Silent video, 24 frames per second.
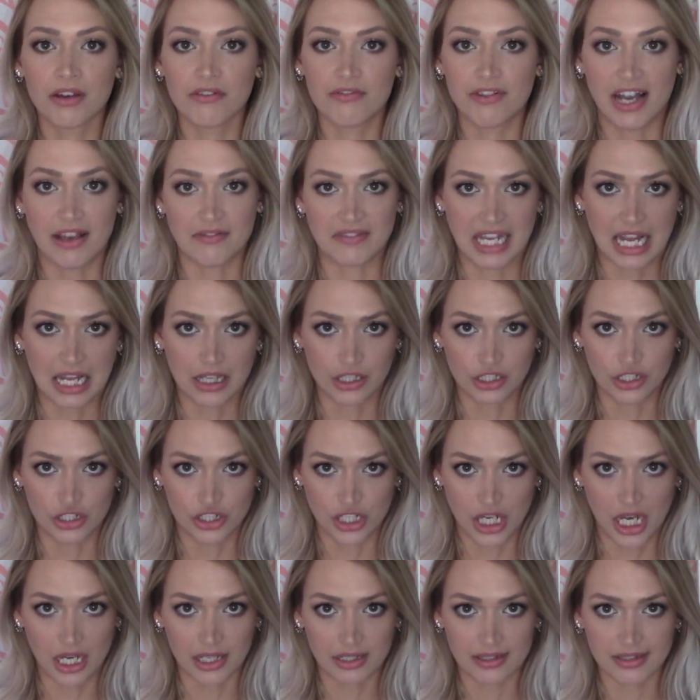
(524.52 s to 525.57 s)
5-gallon
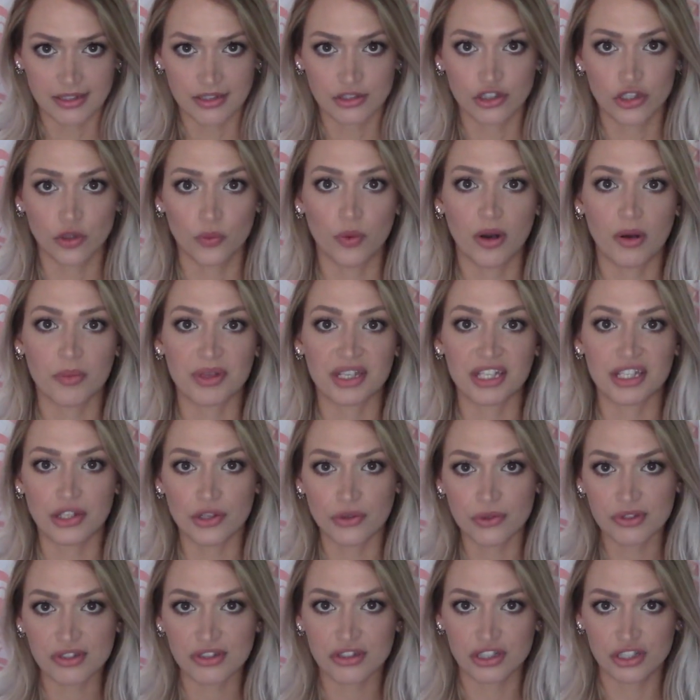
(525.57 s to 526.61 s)
jugs. So what we
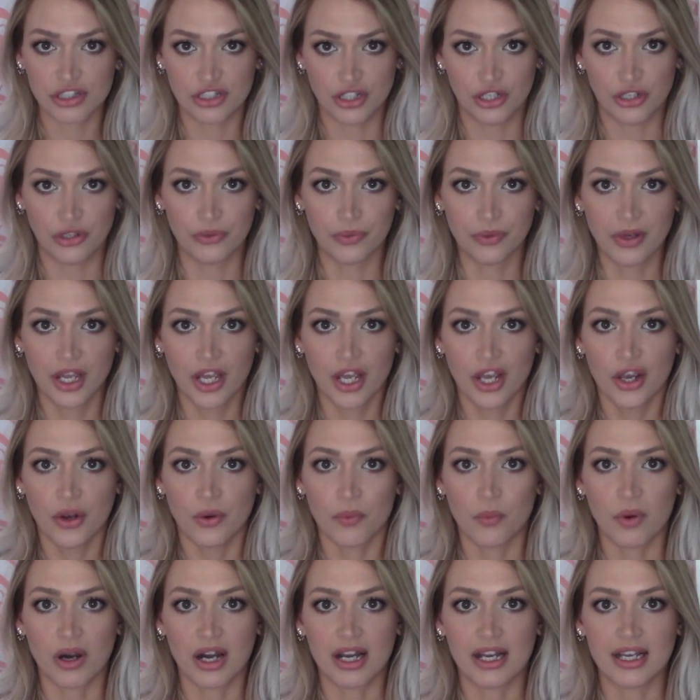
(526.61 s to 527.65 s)
used to do
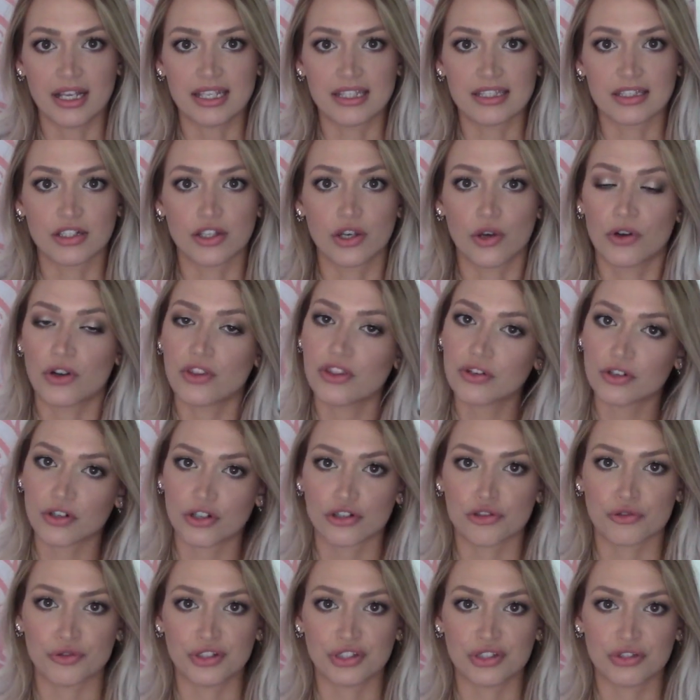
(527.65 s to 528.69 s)
was go to the
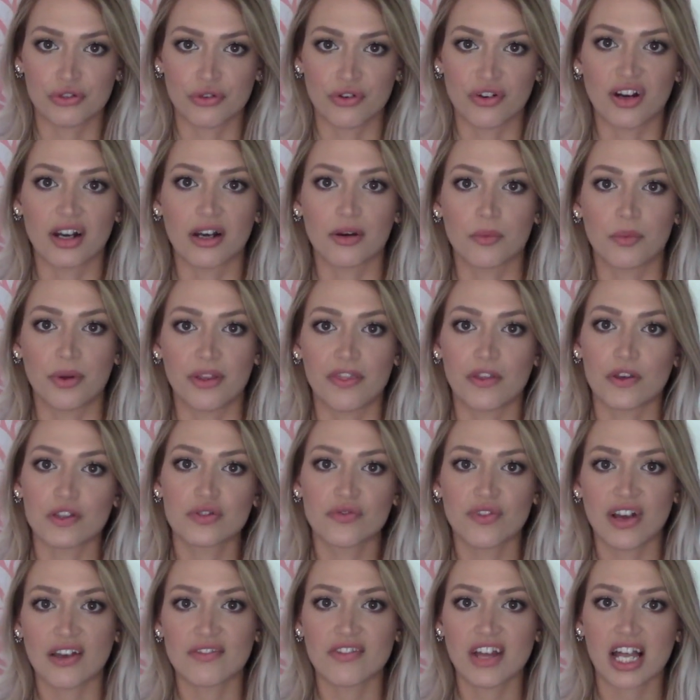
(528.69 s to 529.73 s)
grocery store with those
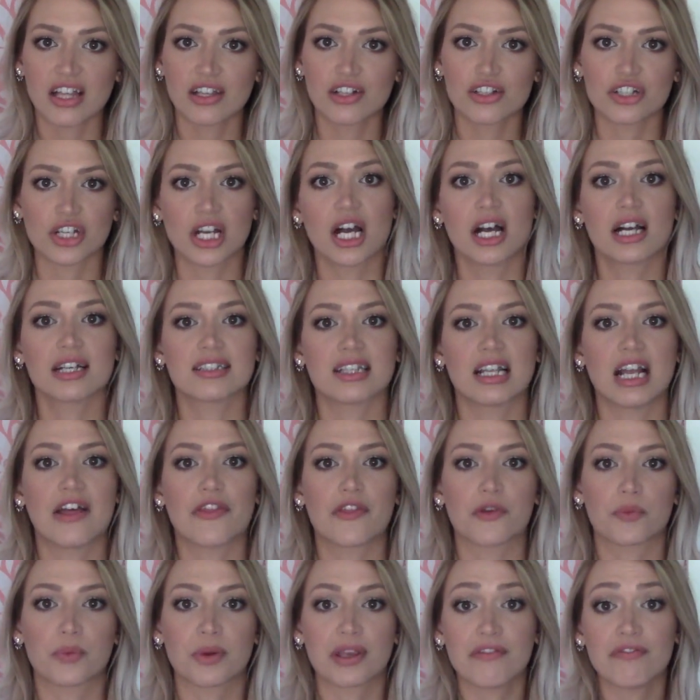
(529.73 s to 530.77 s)
5-gallon jugs and
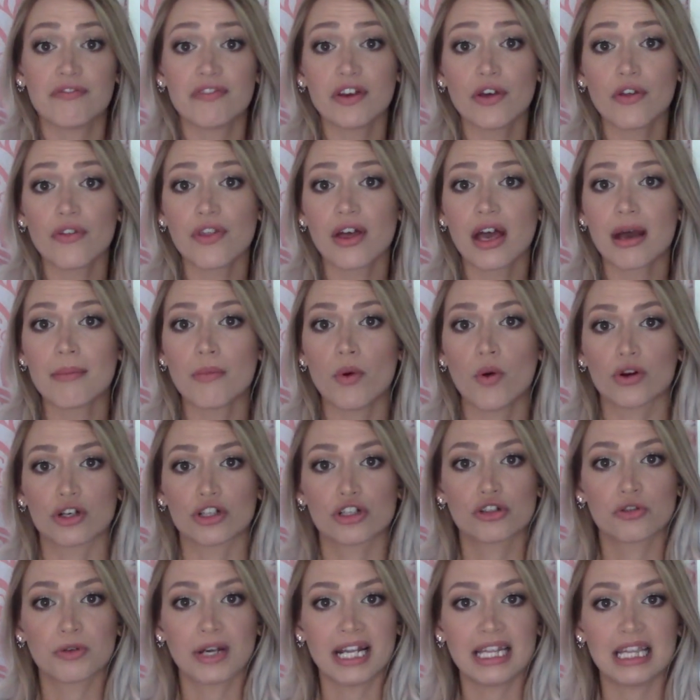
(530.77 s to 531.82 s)
either refill them or
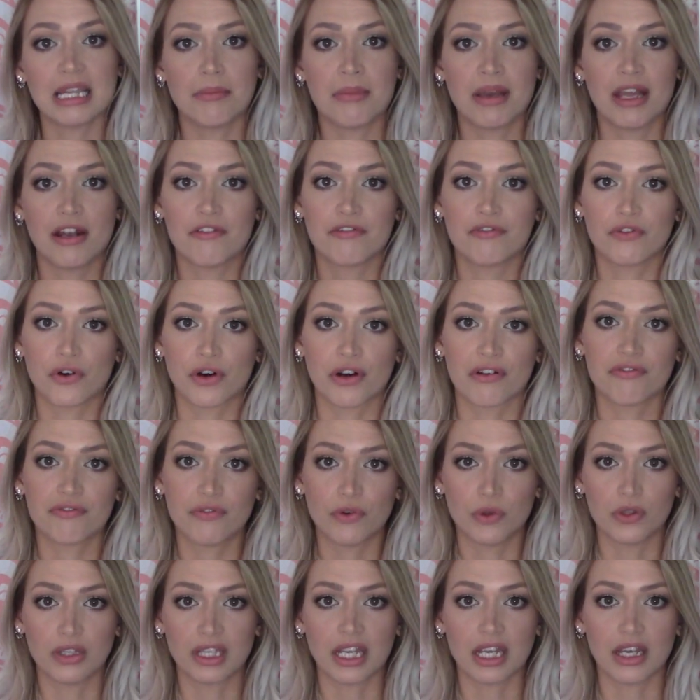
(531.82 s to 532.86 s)
trade them in for a
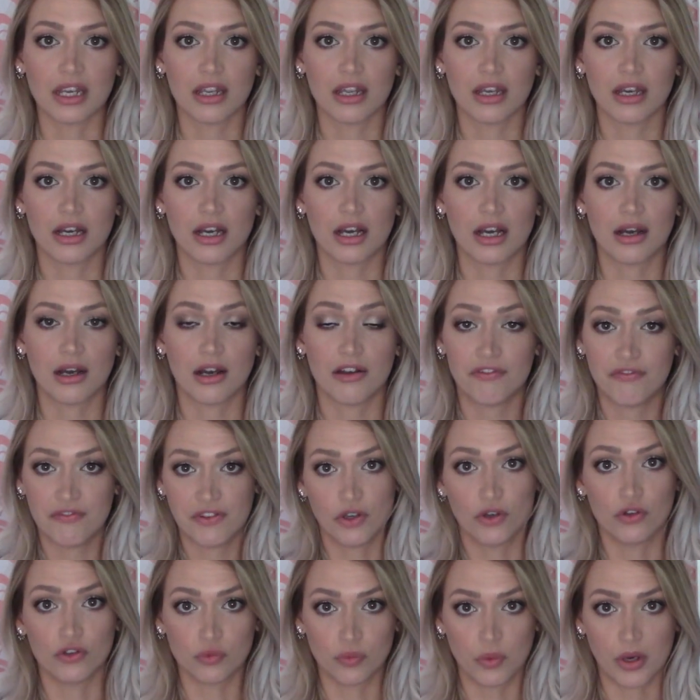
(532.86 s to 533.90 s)
fully
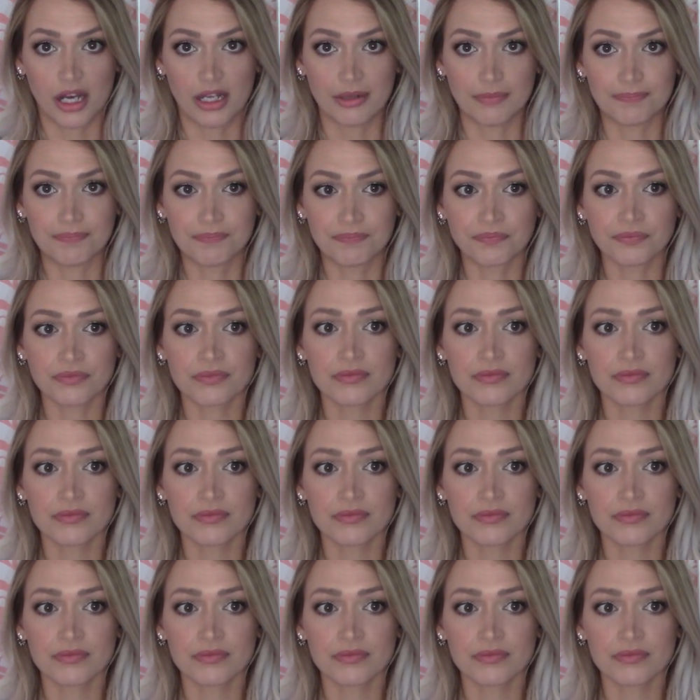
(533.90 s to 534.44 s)
filled one.